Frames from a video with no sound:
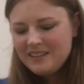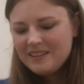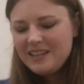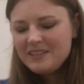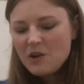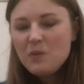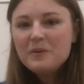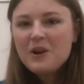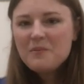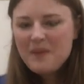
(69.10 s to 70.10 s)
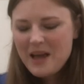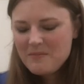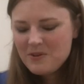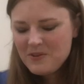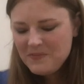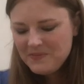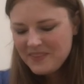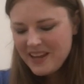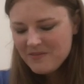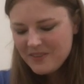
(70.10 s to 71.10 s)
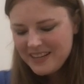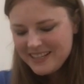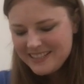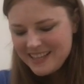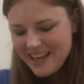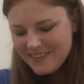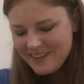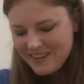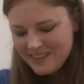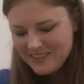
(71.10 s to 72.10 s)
Let's open our Bible and read it together.